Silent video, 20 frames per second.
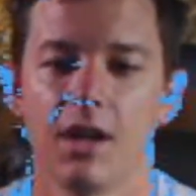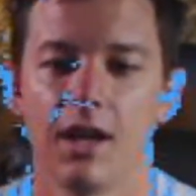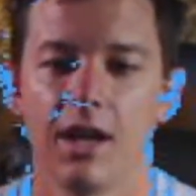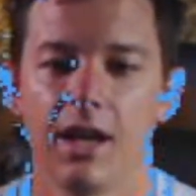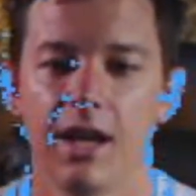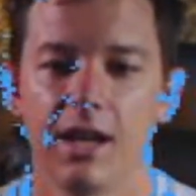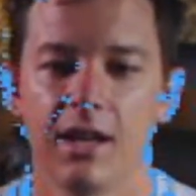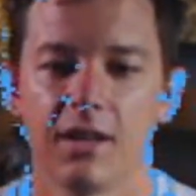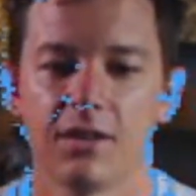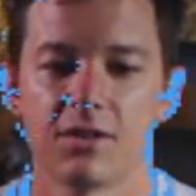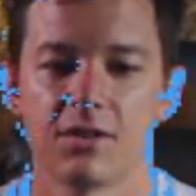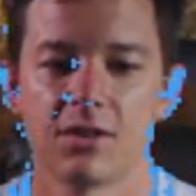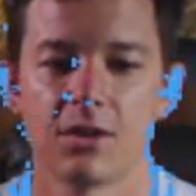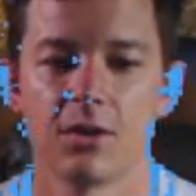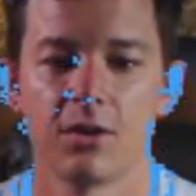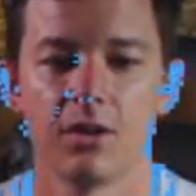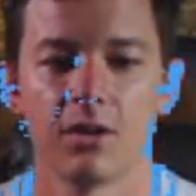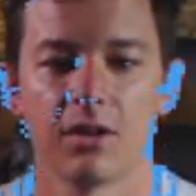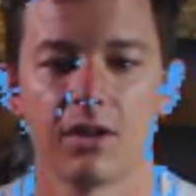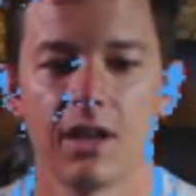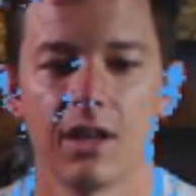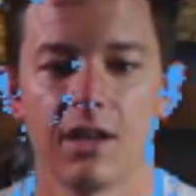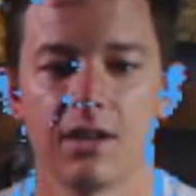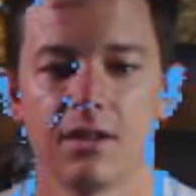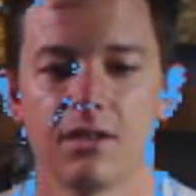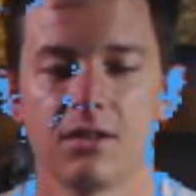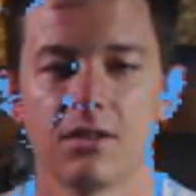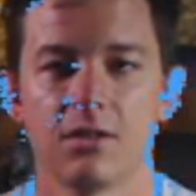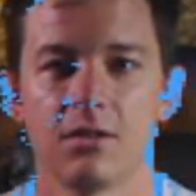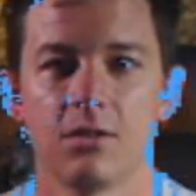And so you'll get
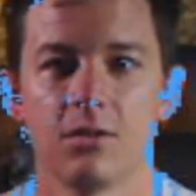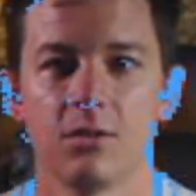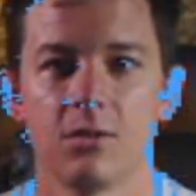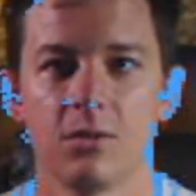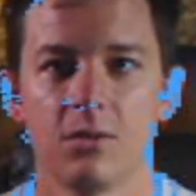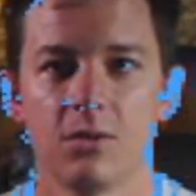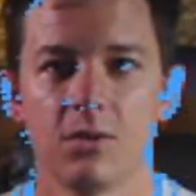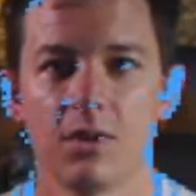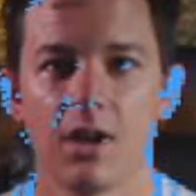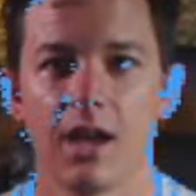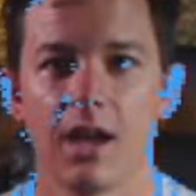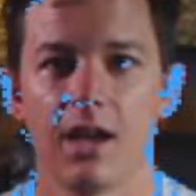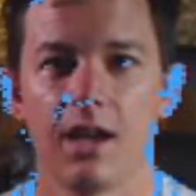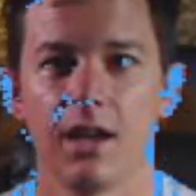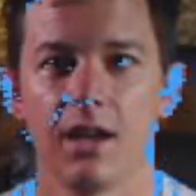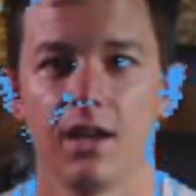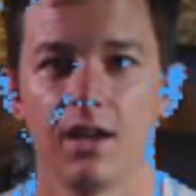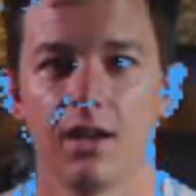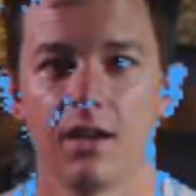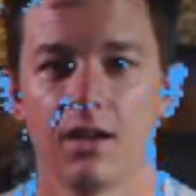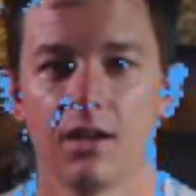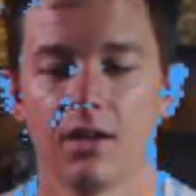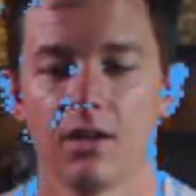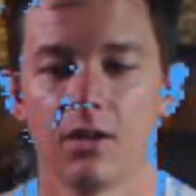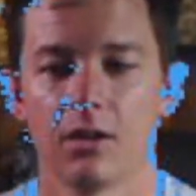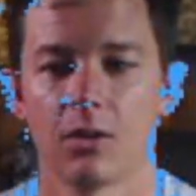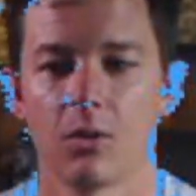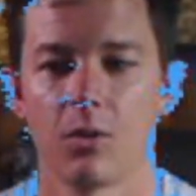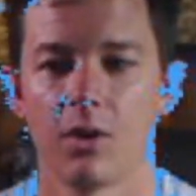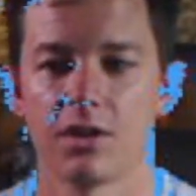into a
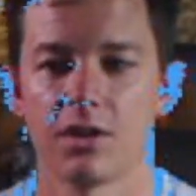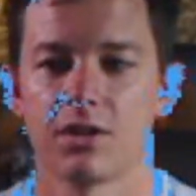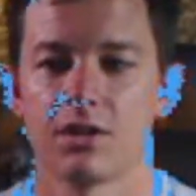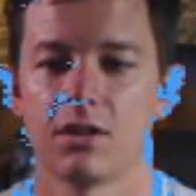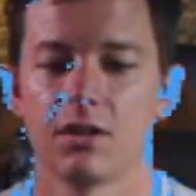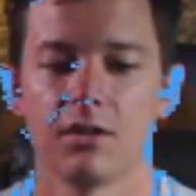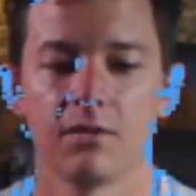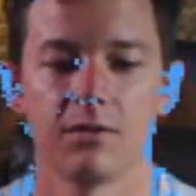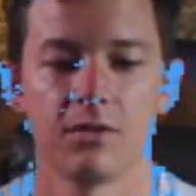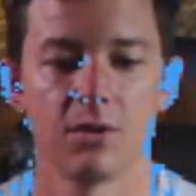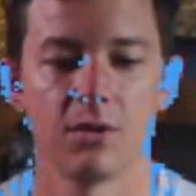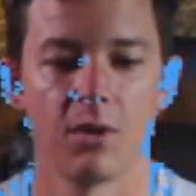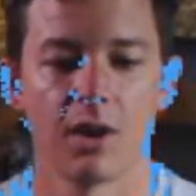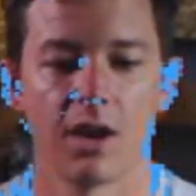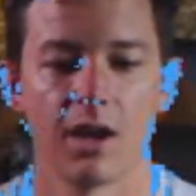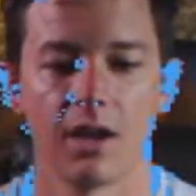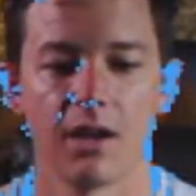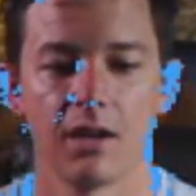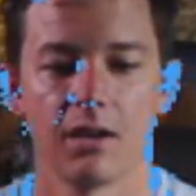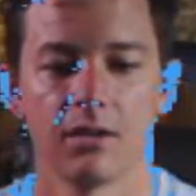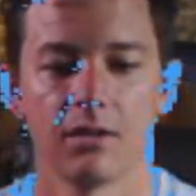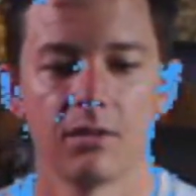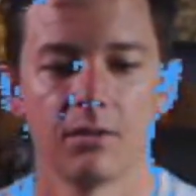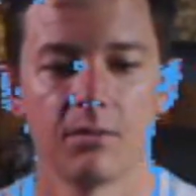question of, do I